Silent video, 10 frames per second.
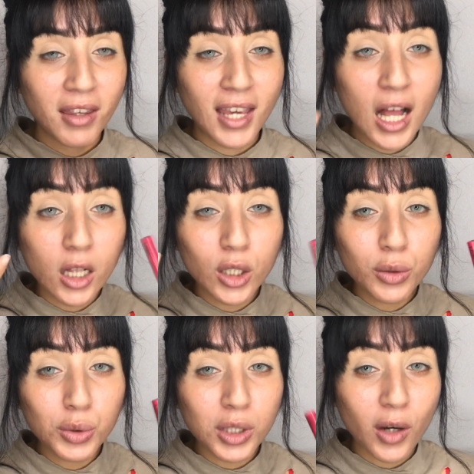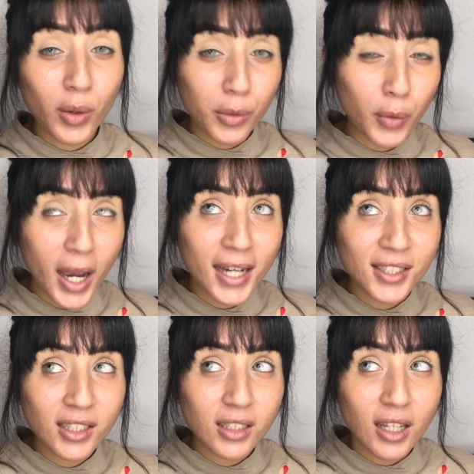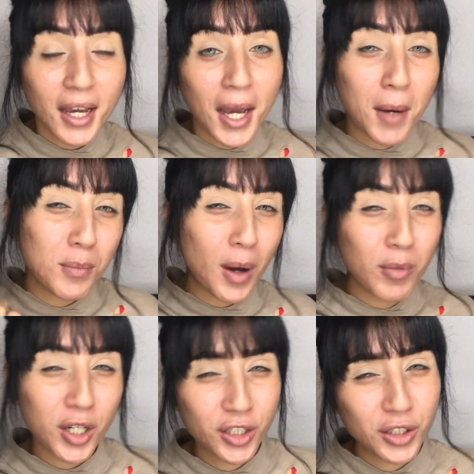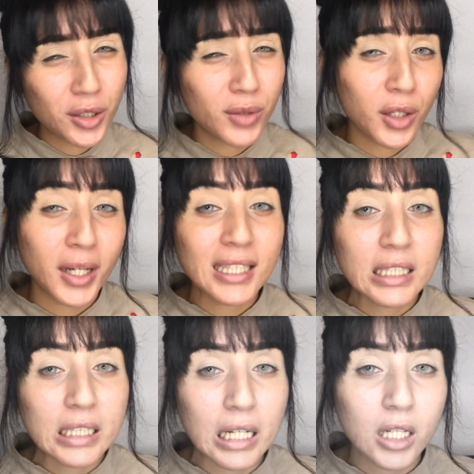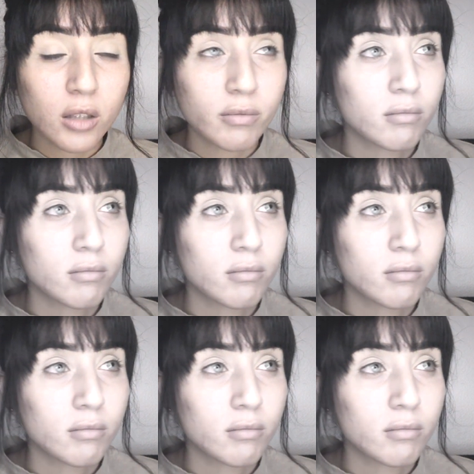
yellows with reds. I'm not sure. What do you guys think?